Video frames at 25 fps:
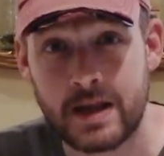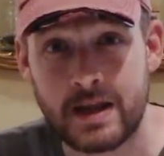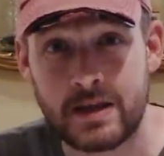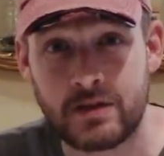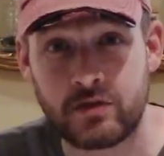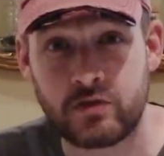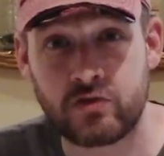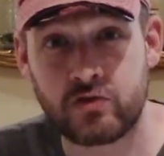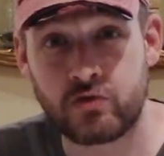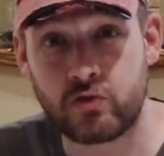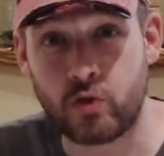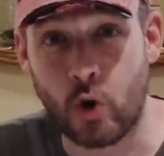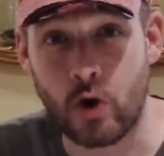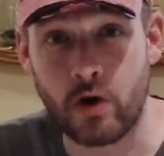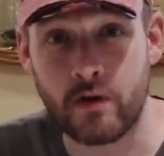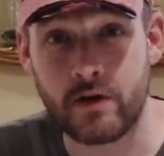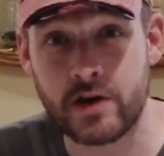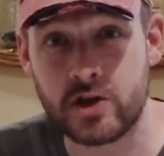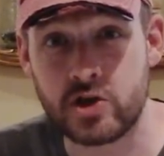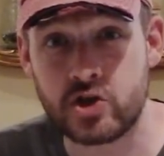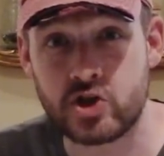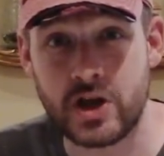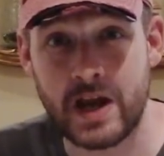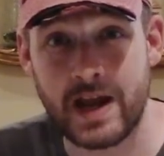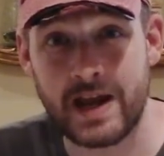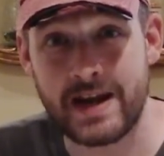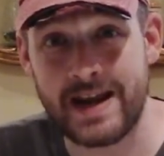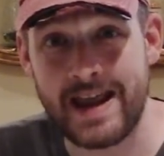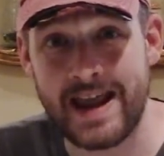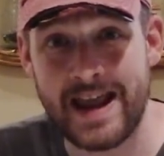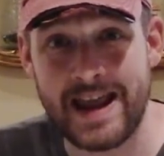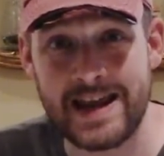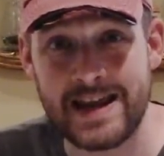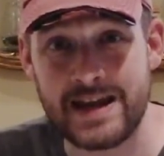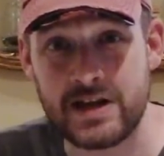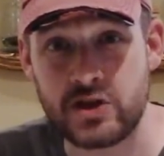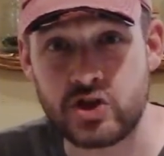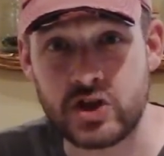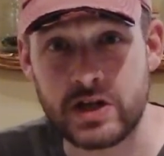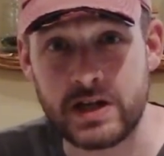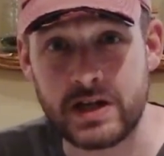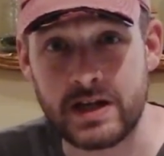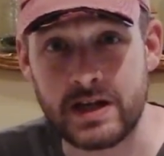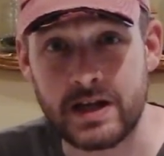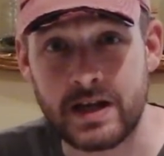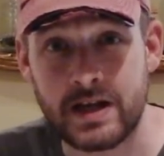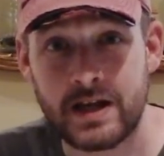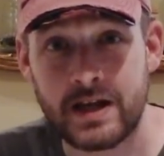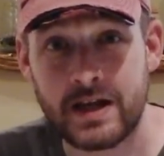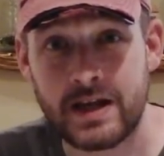Storage and
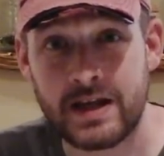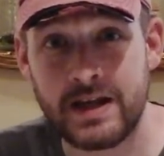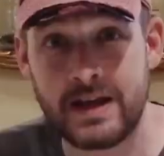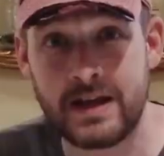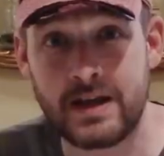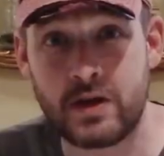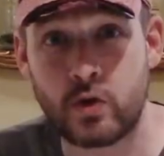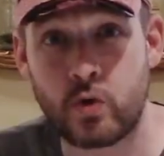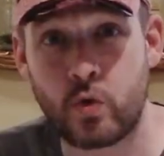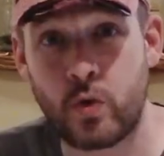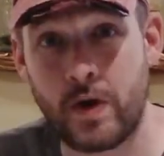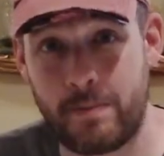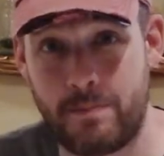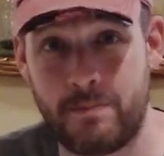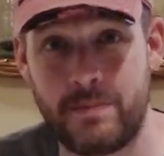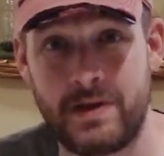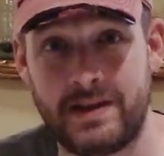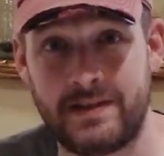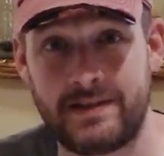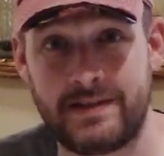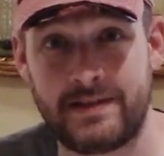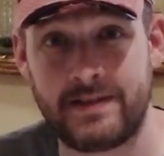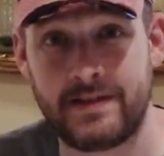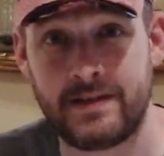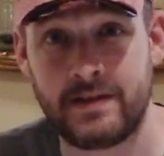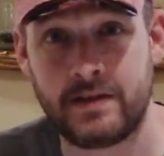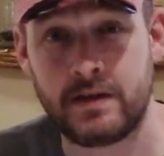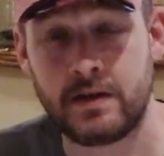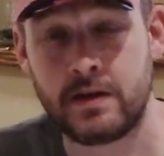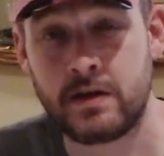Aging Equipment.